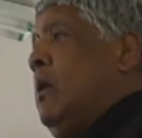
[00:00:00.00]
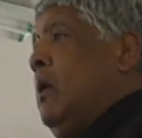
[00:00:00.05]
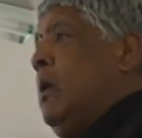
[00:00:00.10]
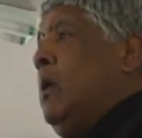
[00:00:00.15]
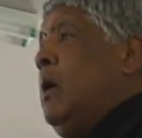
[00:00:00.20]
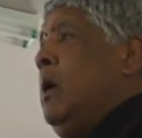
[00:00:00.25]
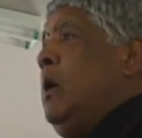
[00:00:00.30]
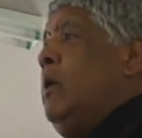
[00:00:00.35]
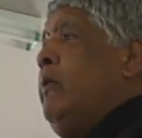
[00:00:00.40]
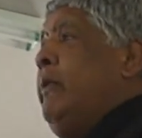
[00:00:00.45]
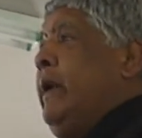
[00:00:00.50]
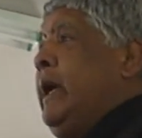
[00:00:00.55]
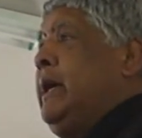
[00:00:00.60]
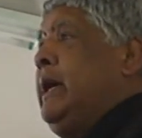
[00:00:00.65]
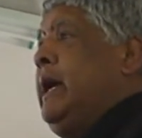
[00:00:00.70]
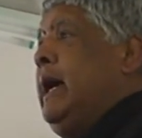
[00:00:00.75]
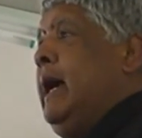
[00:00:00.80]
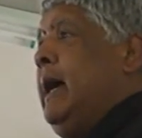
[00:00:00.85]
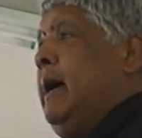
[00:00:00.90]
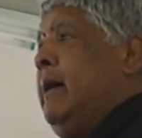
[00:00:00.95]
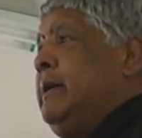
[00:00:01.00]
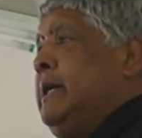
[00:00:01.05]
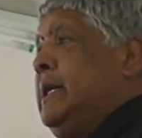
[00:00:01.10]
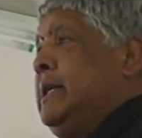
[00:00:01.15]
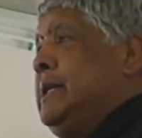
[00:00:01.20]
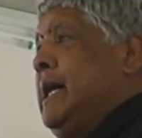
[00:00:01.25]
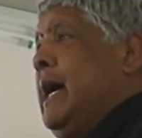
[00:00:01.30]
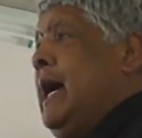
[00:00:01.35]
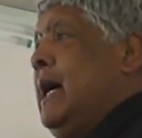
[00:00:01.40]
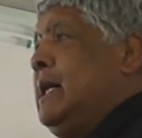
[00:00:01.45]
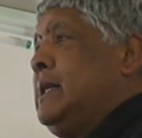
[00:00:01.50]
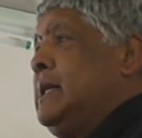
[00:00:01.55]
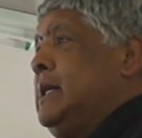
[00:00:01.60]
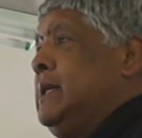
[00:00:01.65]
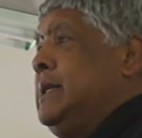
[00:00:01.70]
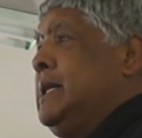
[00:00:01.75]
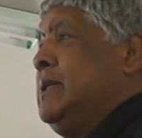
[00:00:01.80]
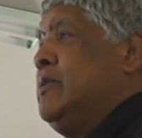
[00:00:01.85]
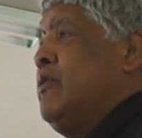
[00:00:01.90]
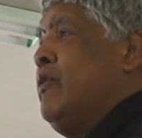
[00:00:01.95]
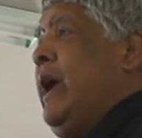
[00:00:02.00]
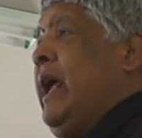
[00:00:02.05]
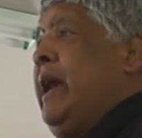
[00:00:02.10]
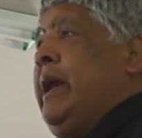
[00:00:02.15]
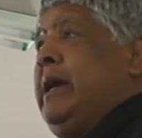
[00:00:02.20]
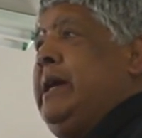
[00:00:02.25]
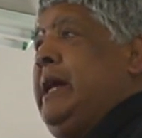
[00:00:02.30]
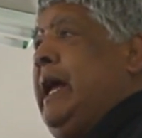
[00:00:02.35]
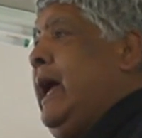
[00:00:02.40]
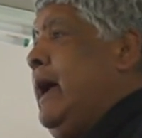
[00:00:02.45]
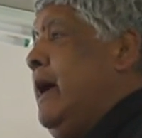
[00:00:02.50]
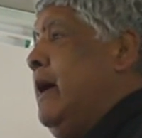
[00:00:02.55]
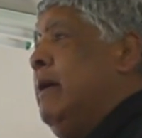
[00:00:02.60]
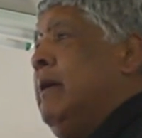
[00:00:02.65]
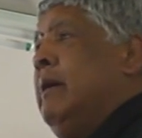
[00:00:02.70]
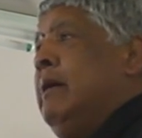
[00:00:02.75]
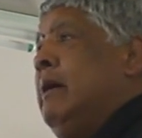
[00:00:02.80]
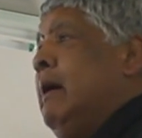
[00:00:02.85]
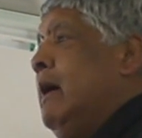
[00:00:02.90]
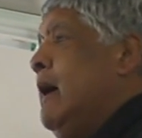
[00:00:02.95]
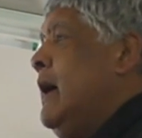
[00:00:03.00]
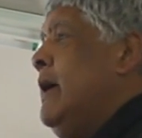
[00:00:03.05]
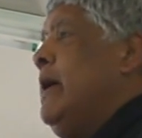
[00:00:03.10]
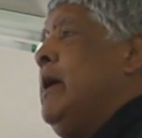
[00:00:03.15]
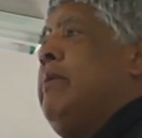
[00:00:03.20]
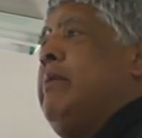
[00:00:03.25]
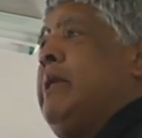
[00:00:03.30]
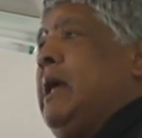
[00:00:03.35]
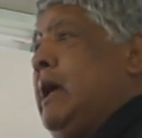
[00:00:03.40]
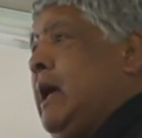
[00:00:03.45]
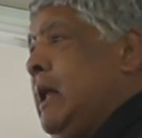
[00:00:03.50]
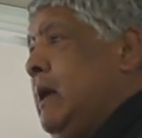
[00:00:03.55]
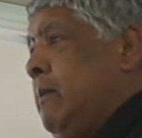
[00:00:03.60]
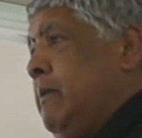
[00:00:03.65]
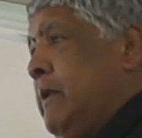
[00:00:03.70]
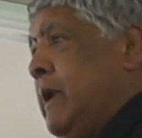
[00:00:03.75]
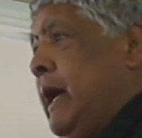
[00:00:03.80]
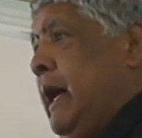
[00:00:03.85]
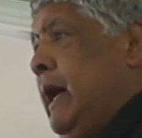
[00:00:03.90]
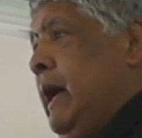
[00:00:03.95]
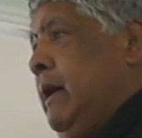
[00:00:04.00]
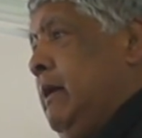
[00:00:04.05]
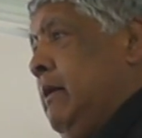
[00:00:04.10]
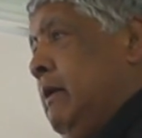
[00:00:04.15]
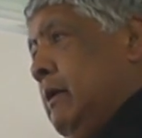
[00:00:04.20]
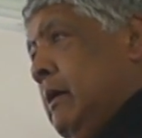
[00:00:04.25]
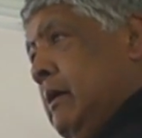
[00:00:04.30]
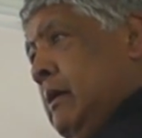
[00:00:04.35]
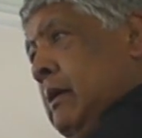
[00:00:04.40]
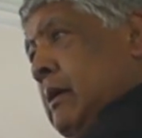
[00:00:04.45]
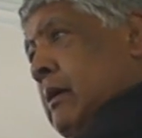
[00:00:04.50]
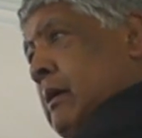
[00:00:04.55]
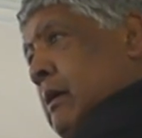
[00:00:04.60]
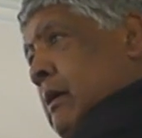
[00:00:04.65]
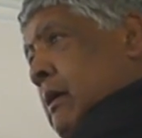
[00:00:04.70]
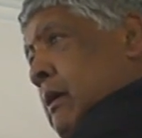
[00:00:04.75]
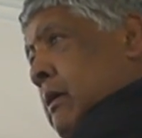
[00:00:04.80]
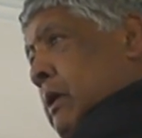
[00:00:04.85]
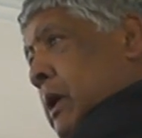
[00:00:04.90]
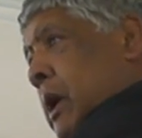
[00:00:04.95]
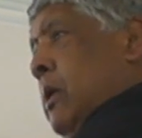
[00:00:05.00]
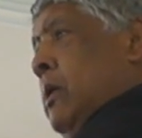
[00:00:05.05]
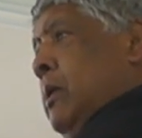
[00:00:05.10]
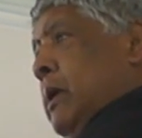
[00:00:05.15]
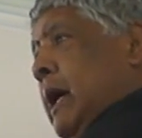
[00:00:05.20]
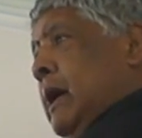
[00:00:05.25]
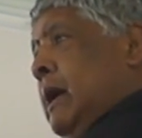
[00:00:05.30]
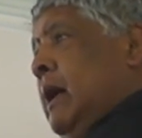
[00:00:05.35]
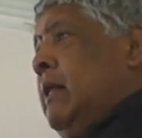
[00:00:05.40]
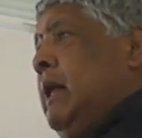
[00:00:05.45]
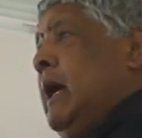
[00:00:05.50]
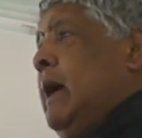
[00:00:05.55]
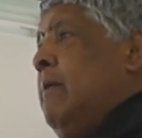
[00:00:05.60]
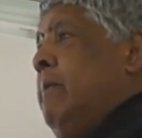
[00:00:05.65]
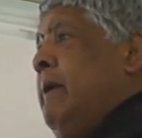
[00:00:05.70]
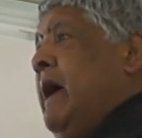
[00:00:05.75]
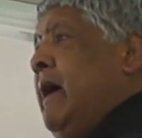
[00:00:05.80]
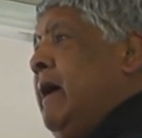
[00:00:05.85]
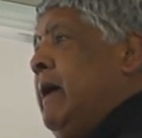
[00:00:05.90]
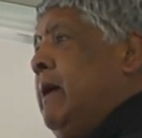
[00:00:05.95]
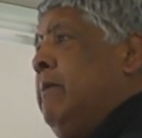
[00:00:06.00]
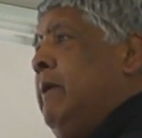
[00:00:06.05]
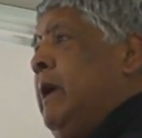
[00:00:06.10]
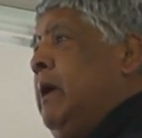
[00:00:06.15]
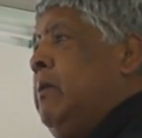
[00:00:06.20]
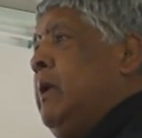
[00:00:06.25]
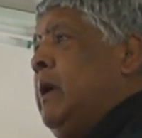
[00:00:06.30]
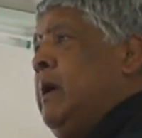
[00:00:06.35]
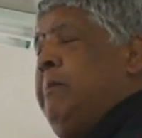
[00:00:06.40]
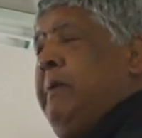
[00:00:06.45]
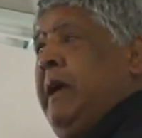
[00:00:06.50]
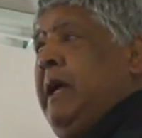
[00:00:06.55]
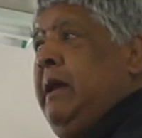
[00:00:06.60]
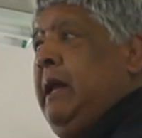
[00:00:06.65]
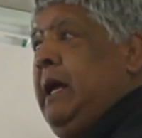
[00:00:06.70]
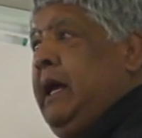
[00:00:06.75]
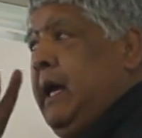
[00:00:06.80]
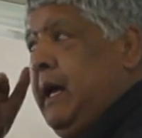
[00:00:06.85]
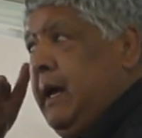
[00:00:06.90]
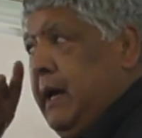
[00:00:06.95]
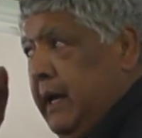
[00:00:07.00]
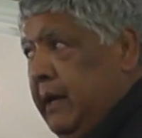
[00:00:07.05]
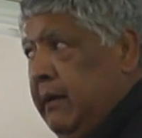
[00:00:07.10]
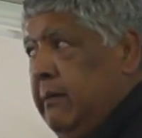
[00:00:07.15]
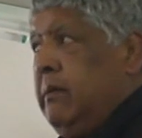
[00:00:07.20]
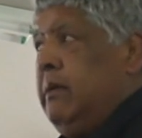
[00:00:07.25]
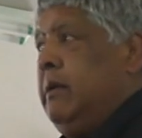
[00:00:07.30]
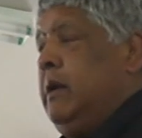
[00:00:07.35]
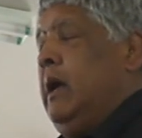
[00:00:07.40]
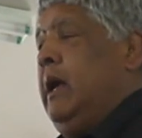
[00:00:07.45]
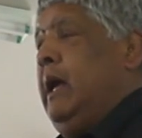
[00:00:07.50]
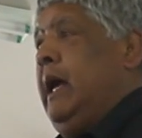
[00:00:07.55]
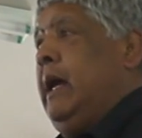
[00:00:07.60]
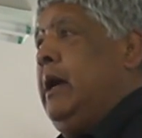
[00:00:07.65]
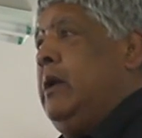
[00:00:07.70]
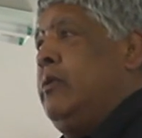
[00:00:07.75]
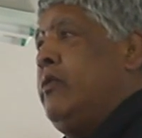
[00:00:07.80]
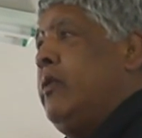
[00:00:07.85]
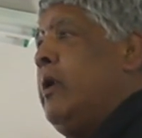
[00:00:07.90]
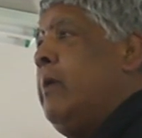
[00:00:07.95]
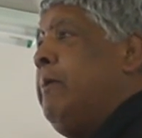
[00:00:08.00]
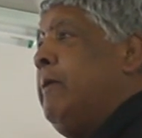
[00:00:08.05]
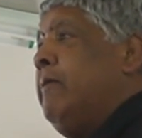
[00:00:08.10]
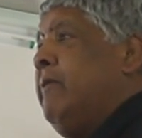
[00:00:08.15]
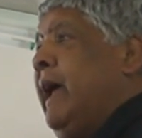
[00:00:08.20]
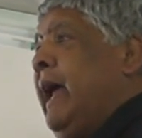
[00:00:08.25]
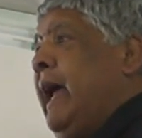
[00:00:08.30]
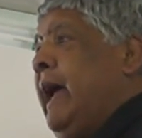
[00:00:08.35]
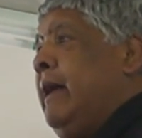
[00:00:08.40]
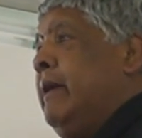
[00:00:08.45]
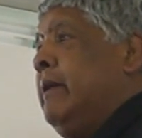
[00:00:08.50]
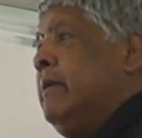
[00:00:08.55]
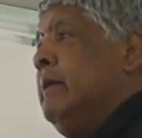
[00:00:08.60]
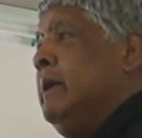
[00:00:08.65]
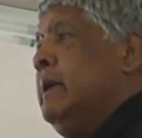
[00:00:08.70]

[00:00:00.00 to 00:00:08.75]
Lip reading: oil rig disasters is Red Adair. I don't think anybody knew anything about him. He would have been here at a drop of a hat.